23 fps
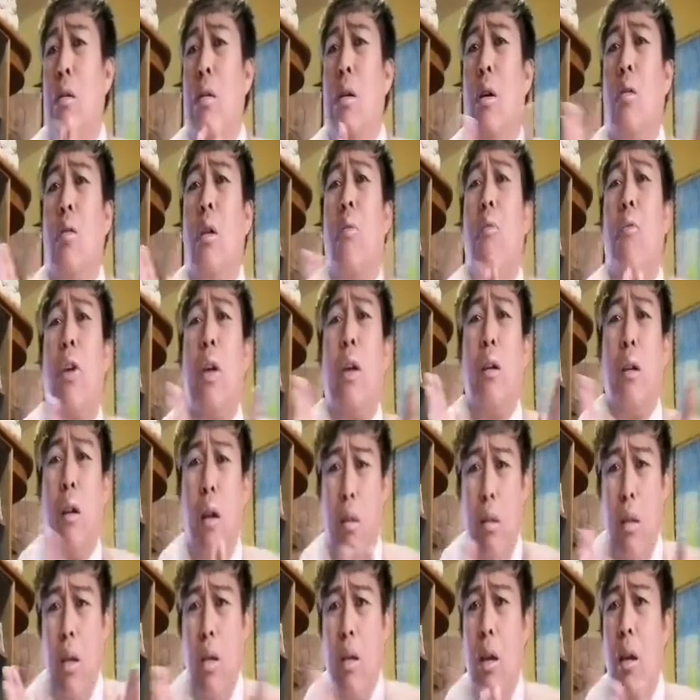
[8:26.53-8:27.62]
South Africa,
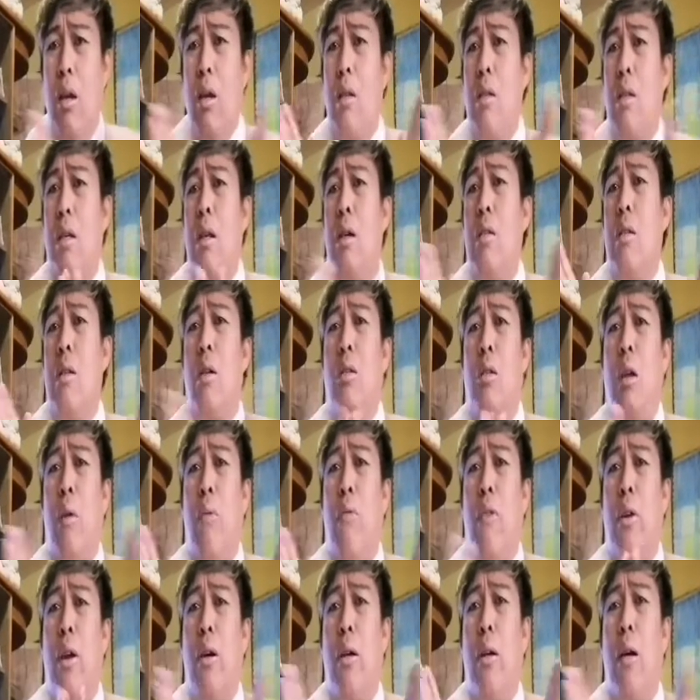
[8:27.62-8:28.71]
they get me from South
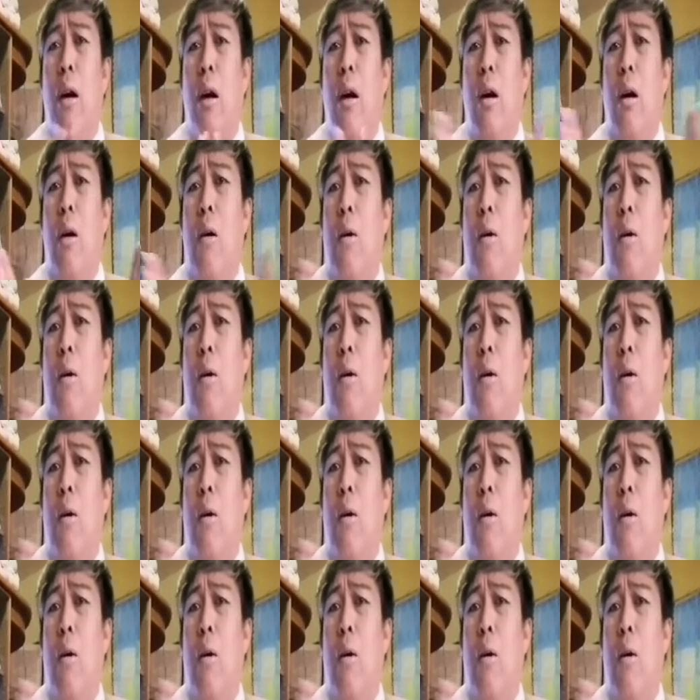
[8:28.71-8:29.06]
Africa.